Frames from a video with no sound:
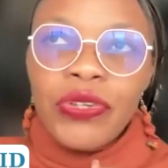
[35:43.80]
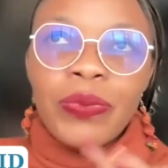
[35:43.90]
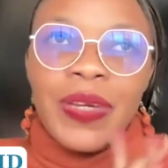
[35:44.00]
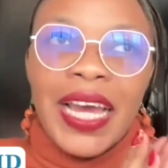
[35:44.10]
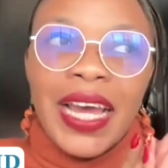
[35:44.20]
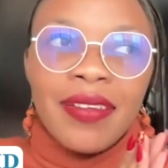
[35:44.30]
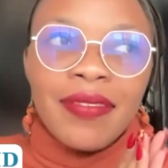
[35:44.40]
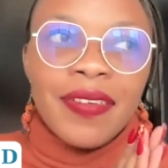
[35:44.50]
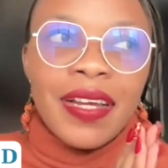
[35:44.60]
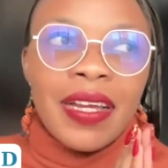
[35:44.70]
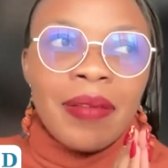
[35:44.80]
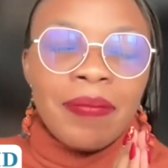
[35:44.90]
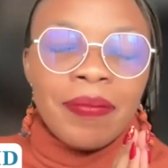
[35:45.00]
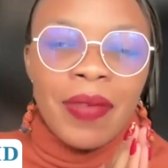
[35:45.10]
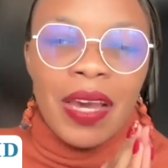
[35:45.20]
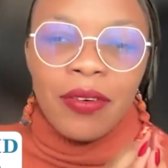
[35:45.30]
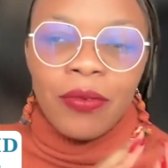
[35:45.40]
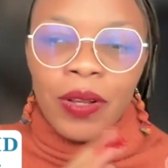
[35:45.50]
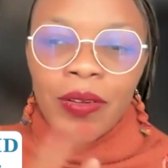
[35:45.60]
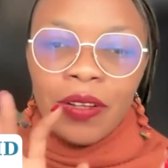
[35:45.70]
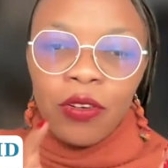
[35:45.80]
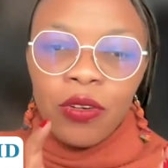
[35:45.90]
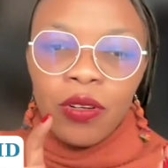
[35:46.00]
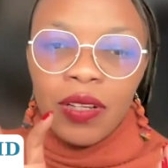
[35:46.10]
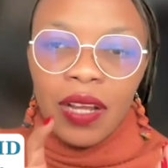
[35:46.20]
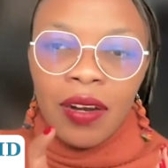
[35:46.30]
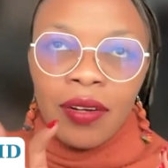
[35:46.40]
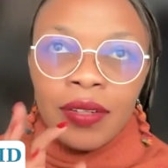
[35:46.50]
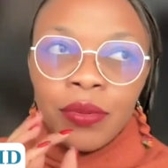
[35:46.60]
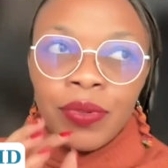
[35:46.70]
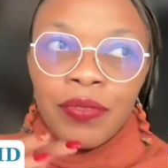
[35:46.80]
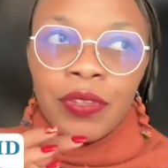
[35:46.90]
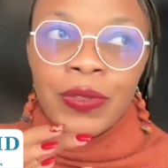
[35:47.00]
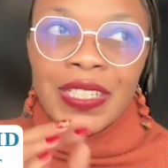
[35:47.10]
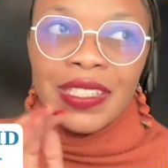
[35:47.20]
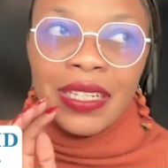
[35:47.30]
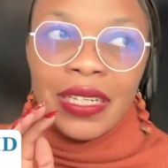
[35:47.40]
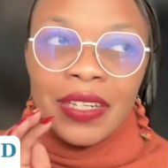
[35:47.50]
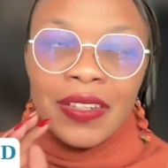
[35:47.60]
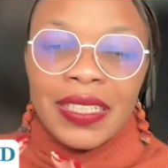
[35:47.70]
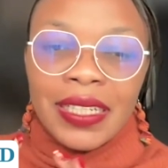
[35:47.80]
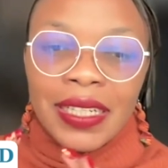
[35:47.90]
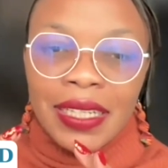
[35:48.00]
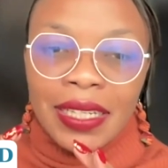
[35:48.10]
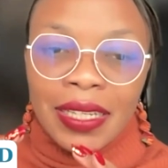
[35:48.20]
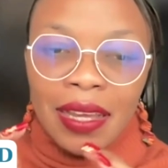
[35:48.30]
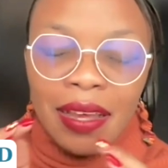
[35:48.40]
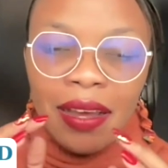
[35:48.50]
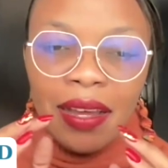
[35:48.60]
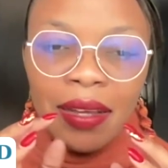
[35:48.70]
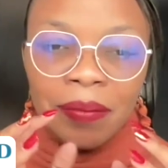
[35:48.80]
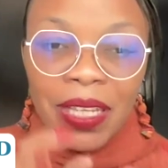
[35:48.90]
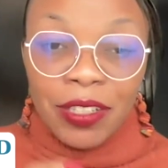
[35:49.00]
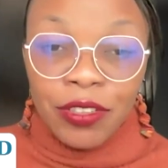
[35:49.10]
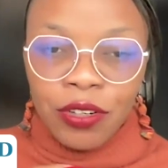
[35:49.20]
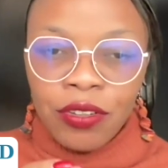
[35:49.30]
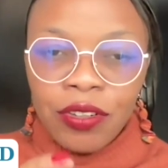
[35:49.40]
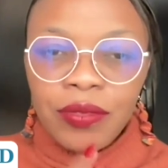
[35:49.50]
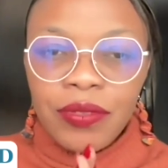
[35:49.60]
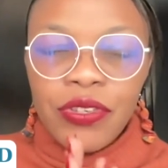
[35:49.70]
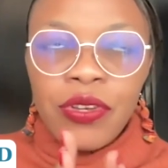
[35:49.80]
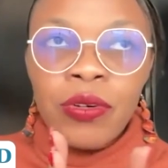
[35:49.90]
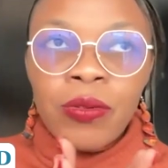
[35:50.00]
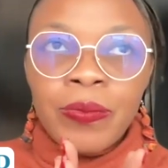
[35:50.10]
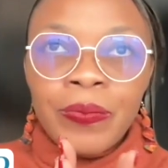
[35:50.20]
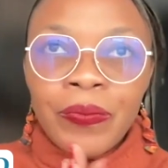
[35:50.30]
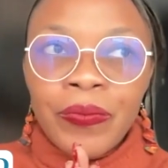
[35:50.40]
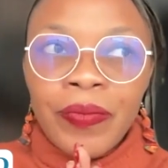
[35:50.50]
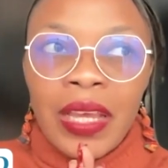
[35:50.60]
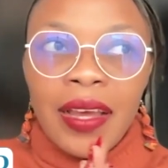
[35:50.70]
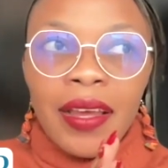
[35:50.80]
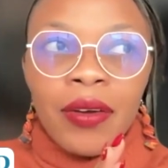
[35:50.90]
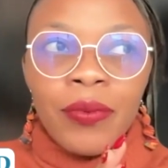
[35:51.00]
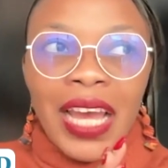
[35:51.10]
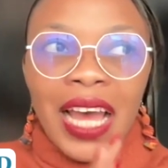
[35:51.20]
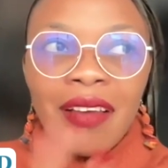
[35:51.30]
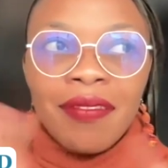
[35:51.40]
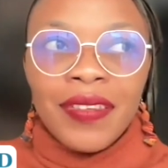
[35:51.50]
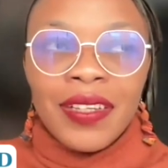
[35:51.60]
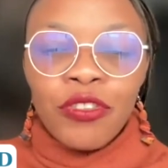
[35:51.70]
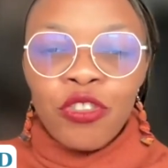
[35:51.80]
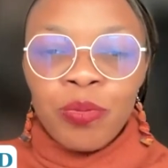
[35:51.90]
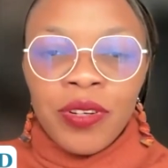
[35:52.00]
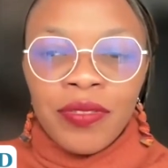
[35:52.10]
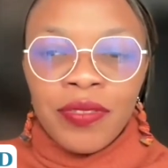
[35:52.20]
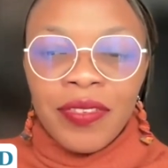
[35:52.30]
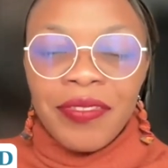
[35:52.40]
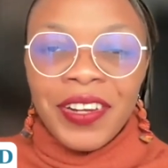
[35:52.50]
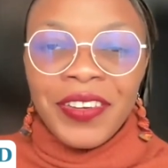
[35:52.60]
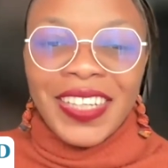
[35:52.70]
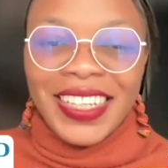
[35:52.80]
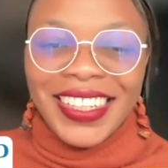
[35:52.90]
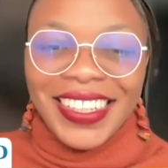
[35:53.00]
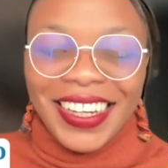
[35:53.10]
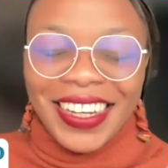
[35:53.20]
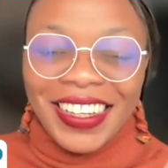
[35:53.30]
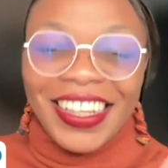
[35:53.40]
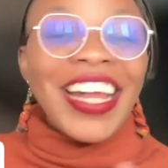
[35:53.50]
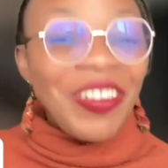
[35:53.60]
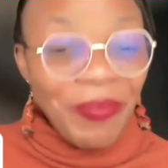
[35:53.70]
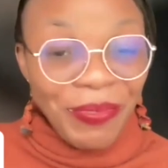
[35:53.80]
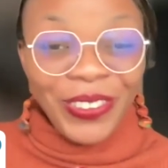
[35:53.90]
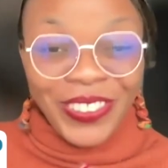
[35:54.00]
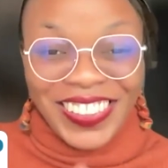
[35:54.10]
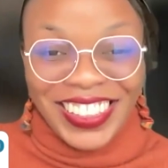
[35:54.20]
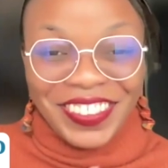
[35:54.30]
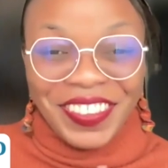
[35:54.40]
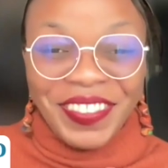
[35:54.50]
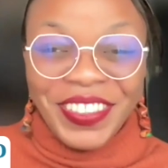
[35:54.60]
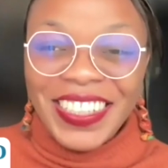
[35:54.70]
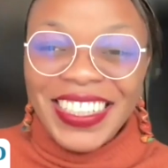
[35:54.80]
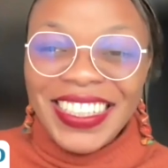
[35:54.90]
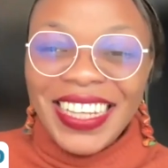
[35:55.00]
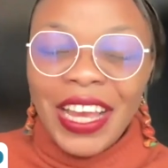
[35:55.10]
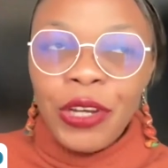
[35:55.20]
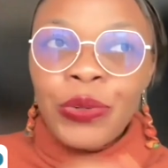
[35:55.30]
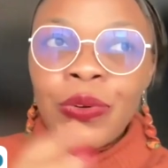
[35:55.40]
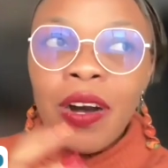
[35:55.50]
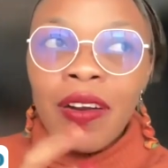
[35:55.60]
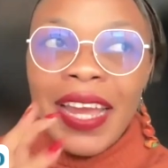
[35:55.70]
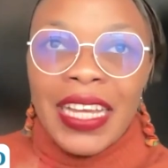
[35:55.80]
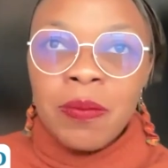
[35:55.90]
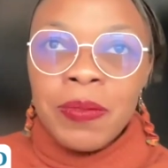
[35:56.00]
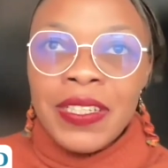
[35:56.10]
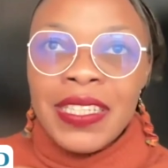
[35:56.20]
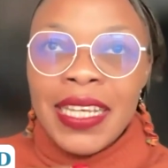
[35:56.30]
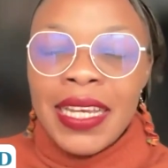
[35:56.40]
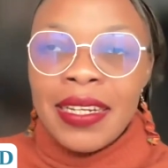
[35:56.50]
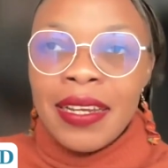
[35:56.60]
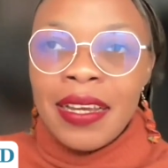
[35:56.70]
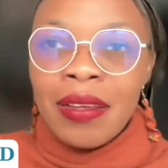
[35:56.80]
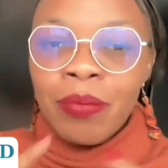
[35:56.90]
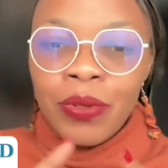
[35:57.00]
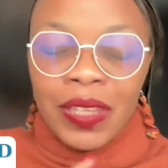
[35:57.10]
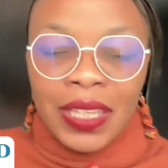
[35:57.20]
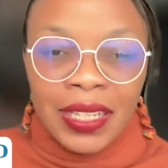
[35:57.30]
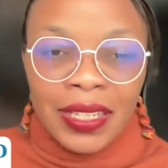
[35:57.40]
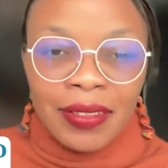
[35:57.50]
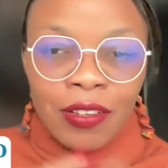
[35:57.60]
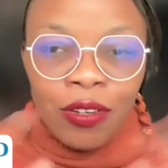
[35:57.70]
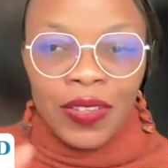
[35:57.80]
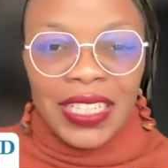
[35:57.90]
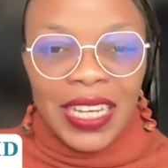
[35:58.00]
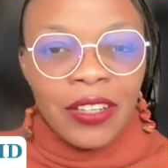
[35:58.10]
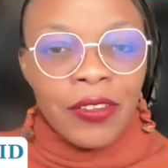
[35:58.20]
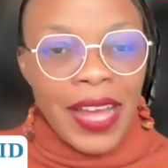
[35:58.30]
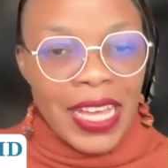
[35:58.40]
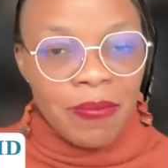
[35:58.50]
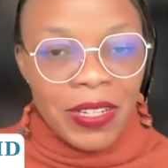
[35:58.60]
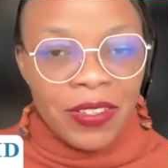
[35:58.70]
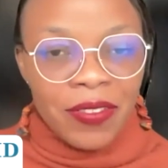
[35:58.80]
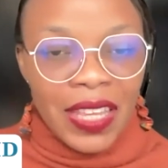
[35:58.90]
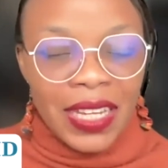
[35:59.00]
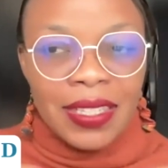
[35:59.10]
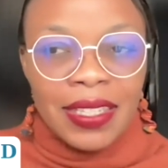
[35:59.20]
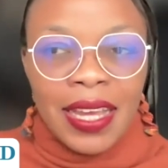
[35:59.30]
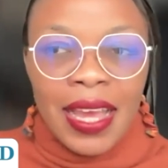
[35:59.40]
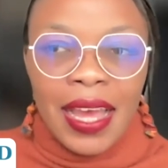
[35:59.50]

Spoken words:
So we have, well, all our reviewers are currently internal. So we have a group of very helpful reviewers who are experts in both the technical aspect of things